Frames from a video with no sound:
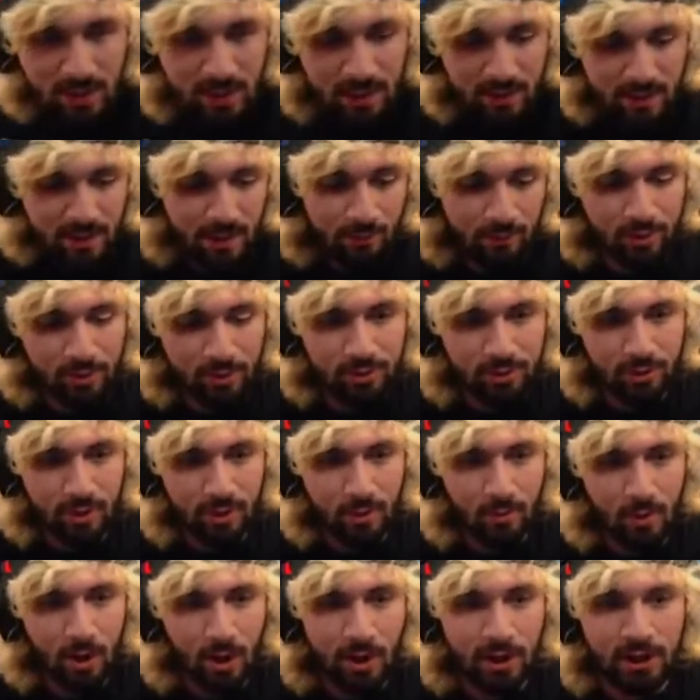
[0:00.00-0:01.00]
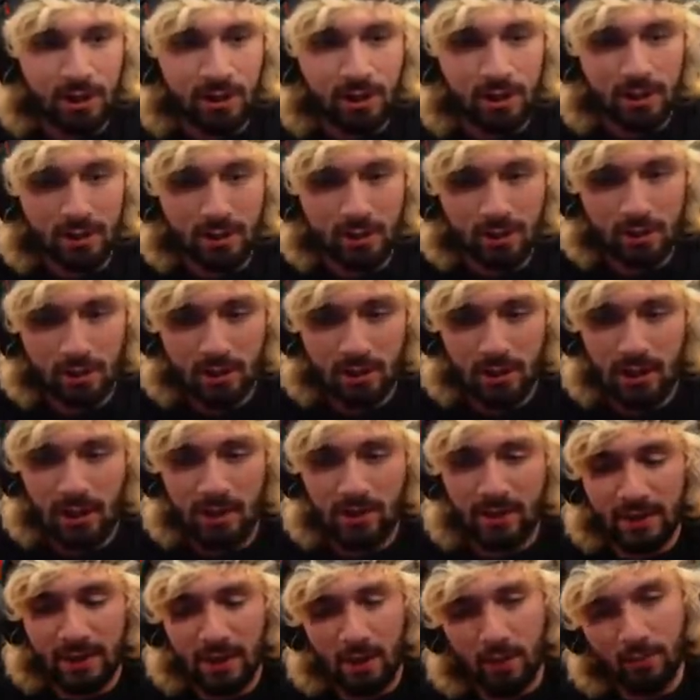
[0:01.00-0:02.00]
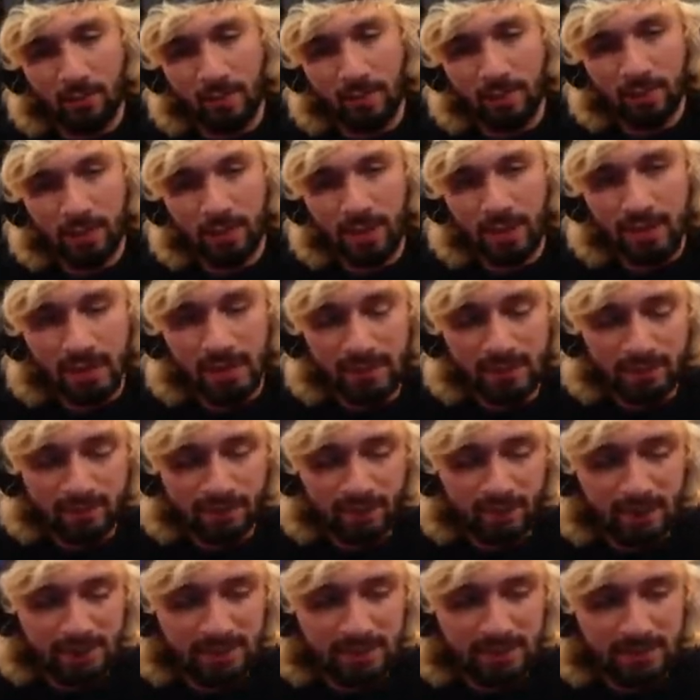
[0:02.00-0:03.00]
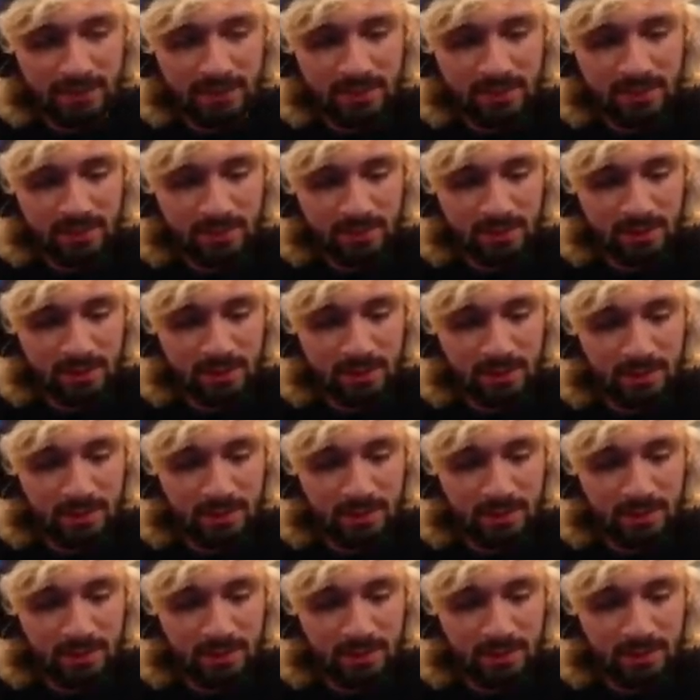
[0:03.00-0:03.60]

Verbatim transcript: and then we'll do the Marnie. And then I'll open my Hidden Fate ETB.